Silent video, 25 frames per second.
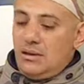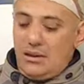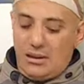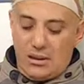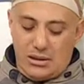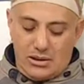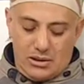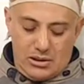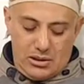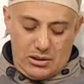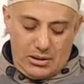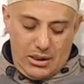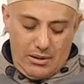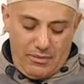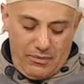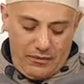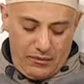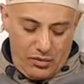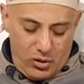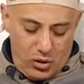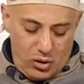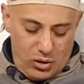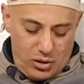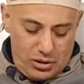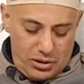uh, some of
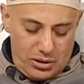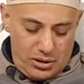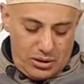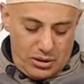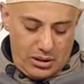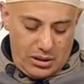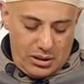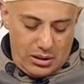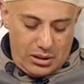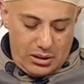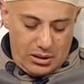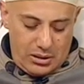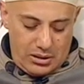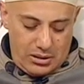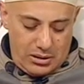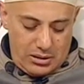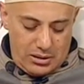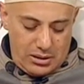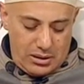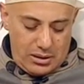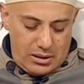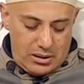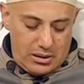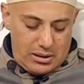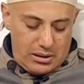those uh,
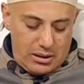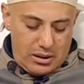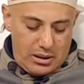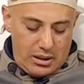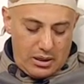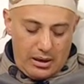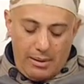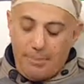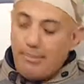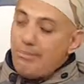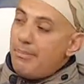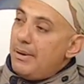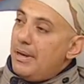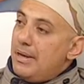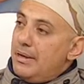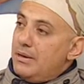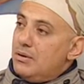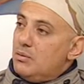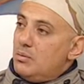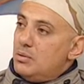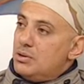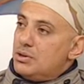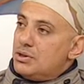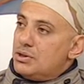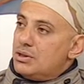uh,
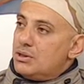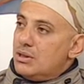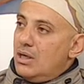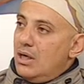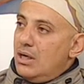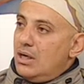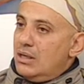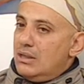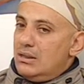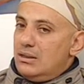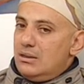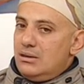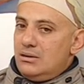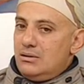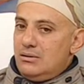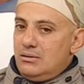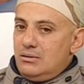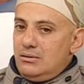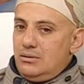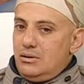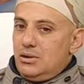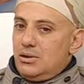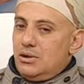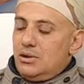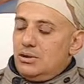pen which I
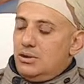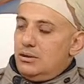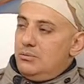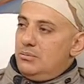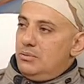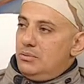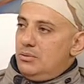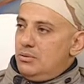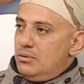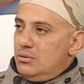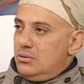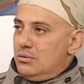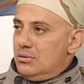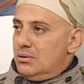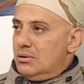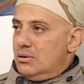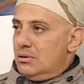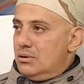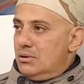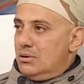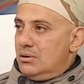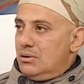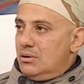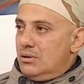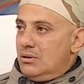distribute,
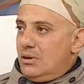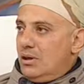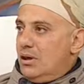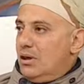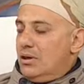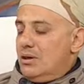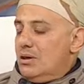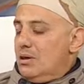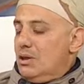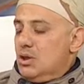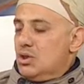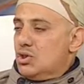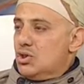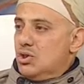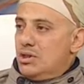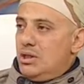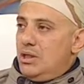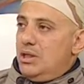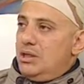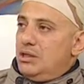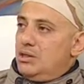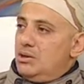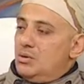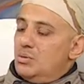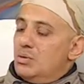uh, I
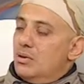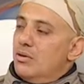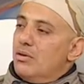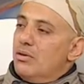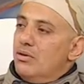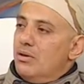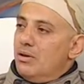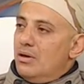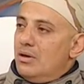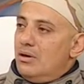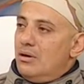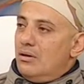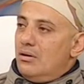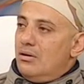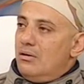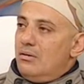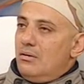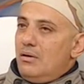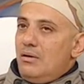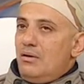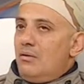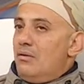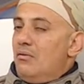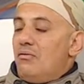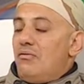exchange with uh,
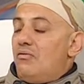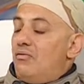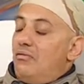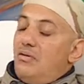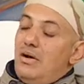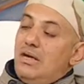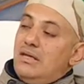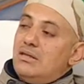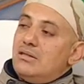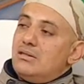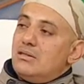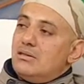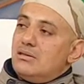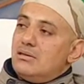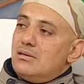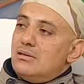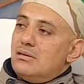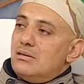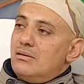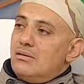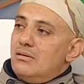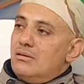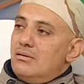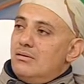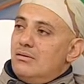friends
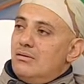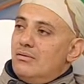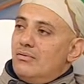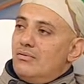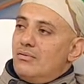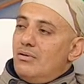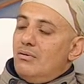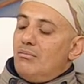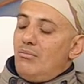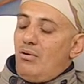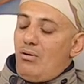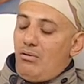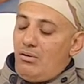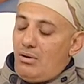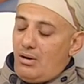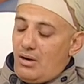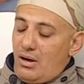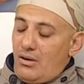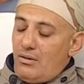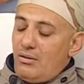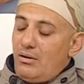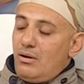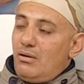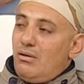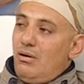from all
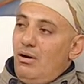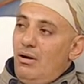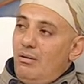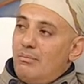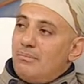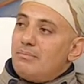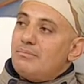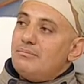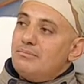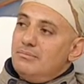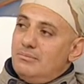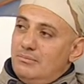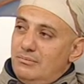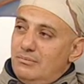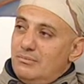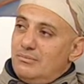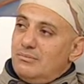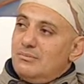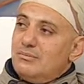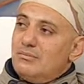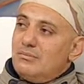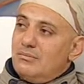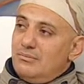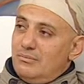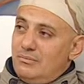around the globe. Mm
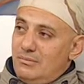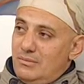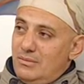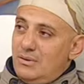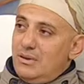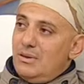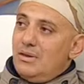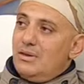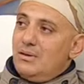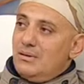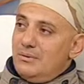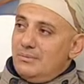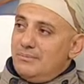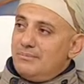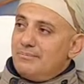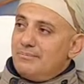-hmm. Yeah.